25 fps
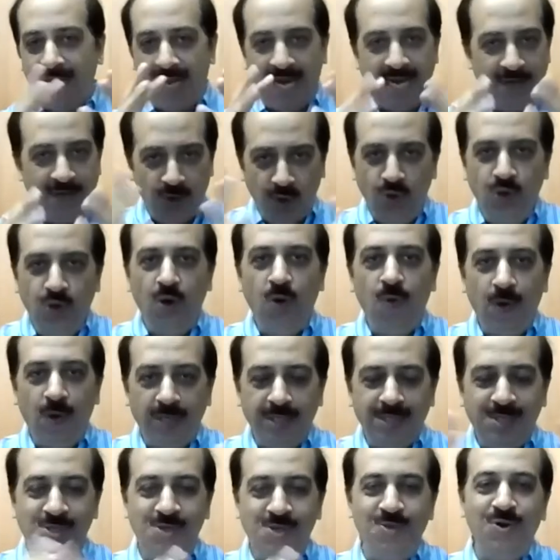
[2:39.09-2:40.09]
I don't know
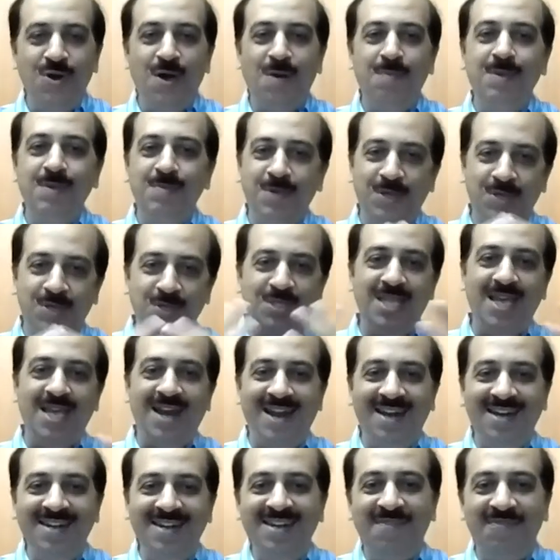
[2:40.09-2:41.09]
what's new normal because there
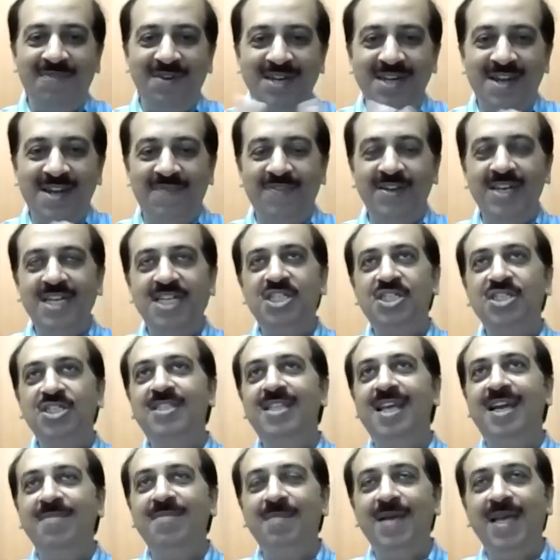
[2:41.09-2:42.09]
are different definitions
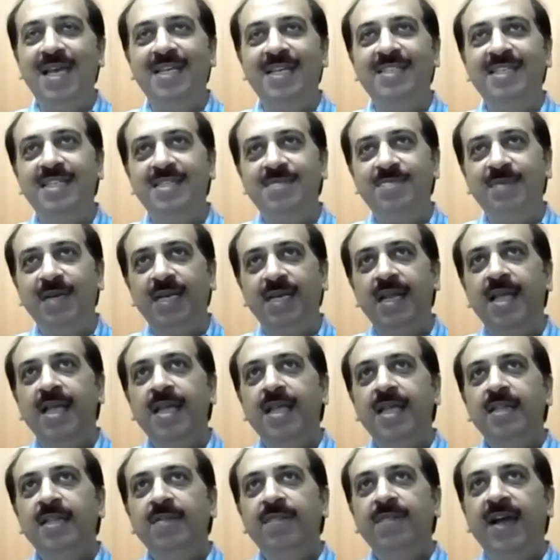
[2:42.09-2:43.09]
that may exist. But
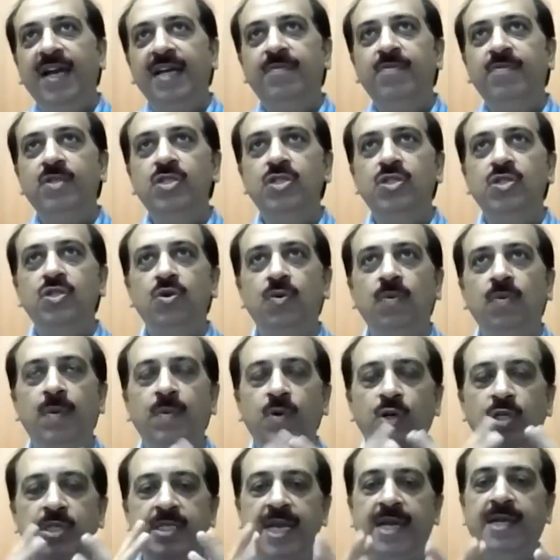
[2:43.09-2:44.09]
the fact was you were
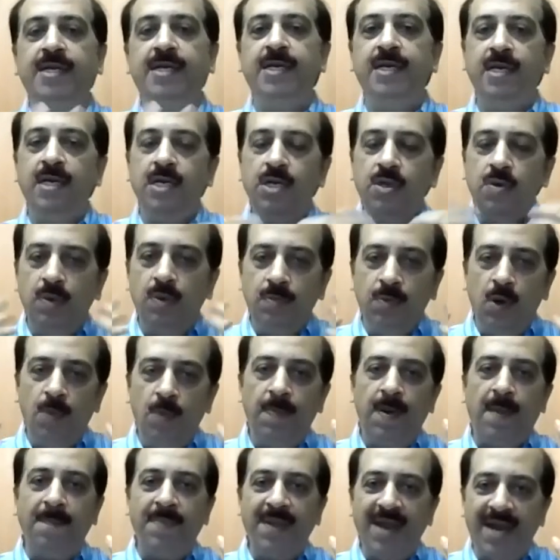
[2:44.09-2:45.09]
more centered, you were
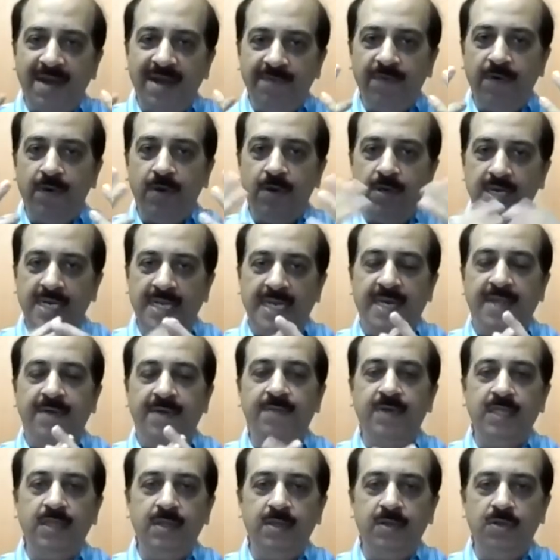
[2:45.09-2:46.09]
more prepared for dealing
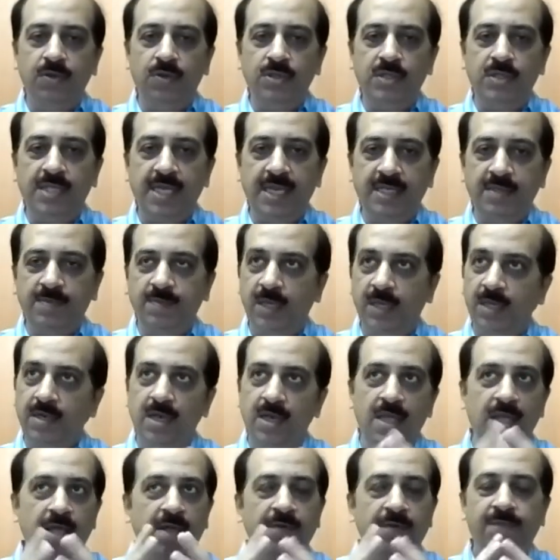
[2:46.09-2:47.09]
with those things. But
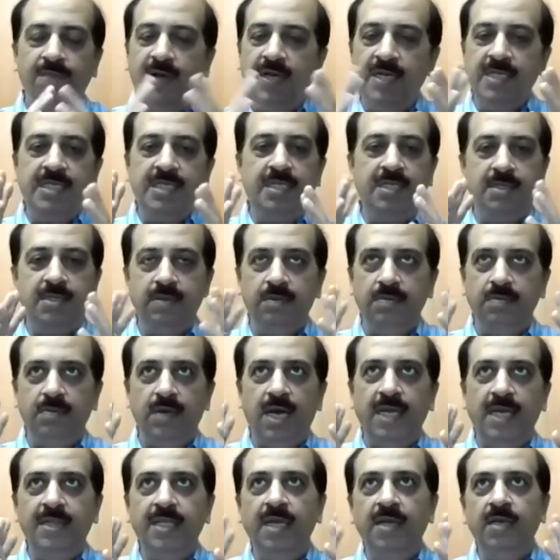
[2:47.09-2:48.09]
first,
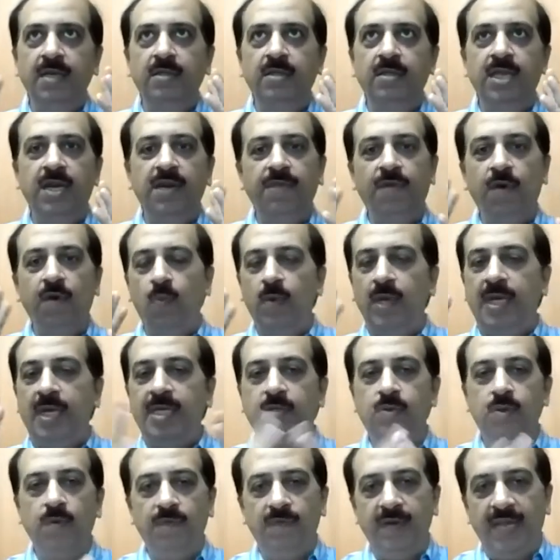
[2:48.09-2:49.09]
I think 3-4
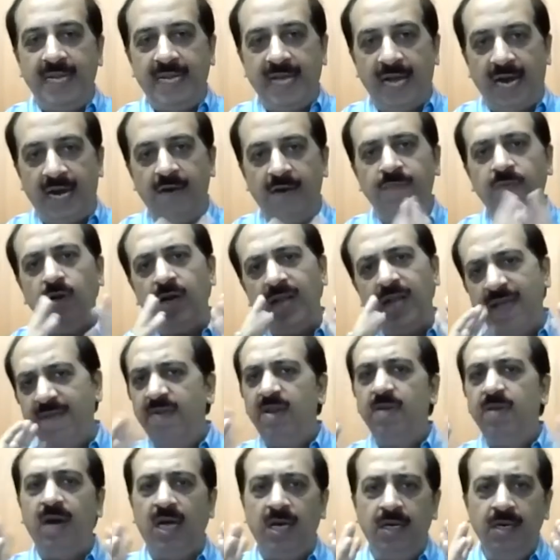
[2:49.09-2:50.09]
weeks were very hard for
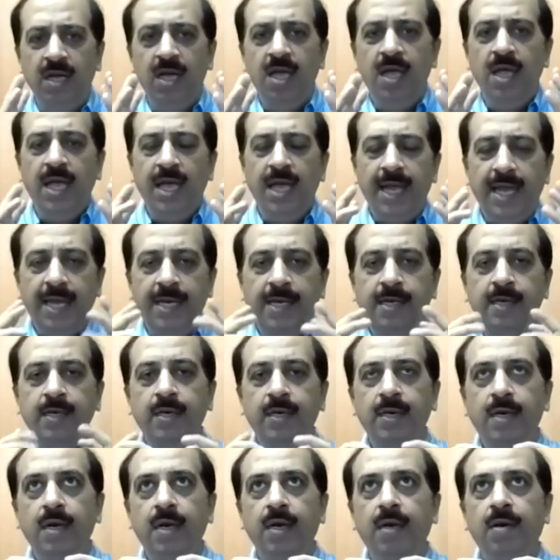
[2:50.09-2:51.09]
everyone
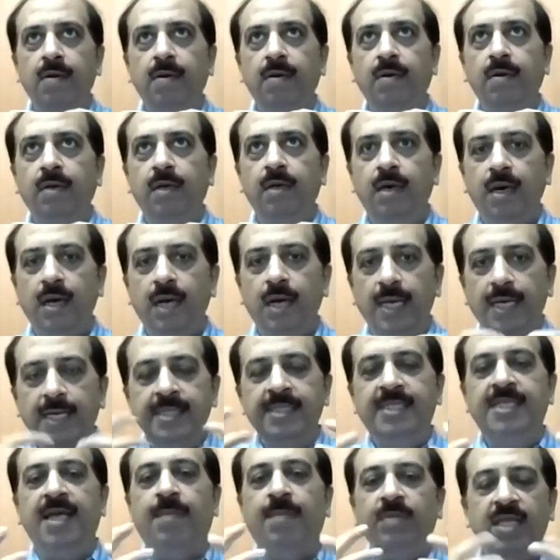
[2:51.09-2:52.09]

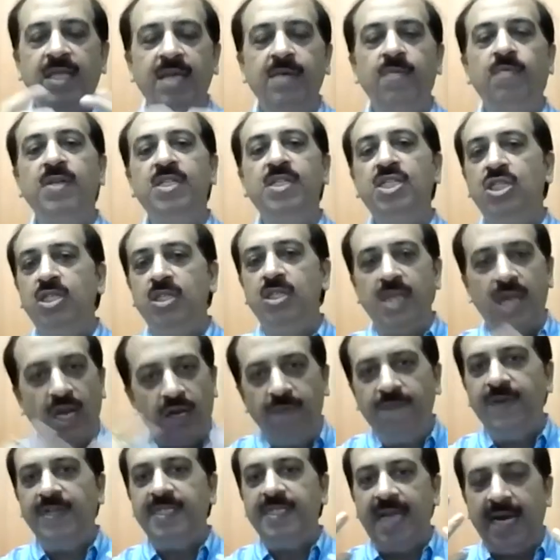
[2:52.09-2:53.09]
in something which
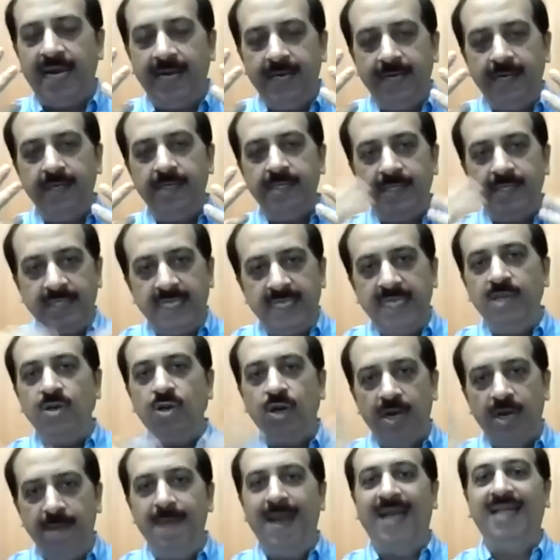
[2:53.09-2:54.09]
none of us had seen
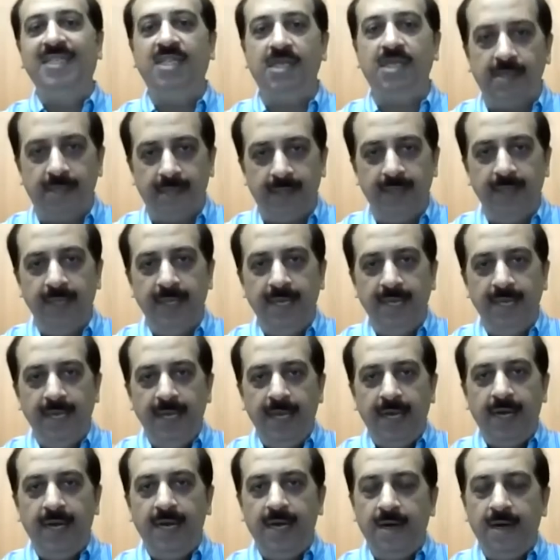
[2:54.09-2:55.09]
or imagined.
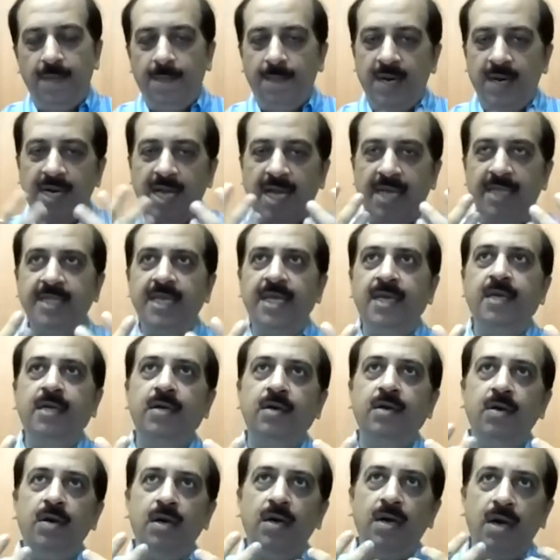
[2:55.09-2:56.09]
But I think
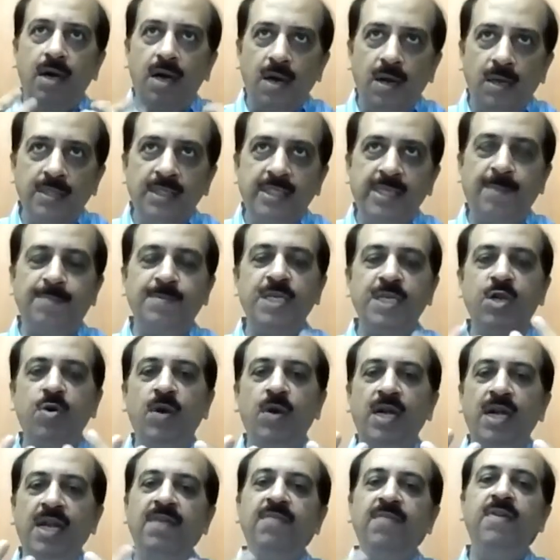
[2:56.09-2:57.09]

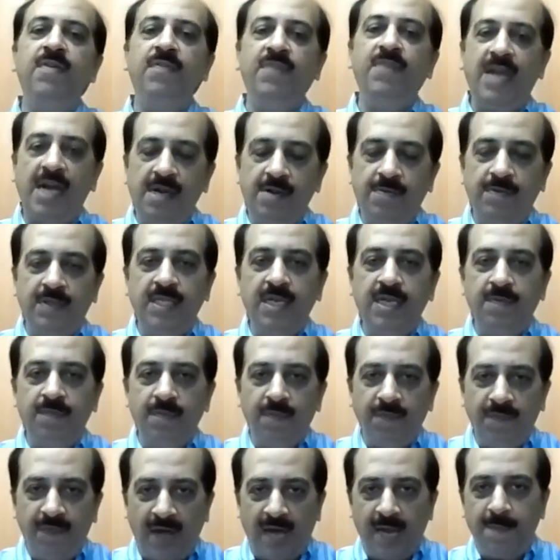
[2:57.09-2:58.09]
subsequently, we have dealt with
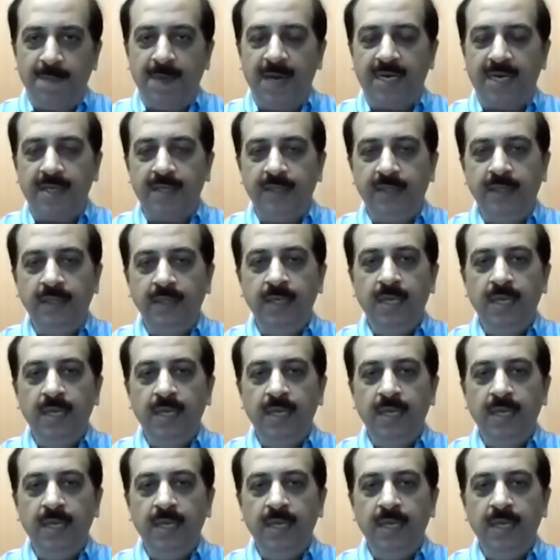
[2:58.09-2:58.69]
it far better.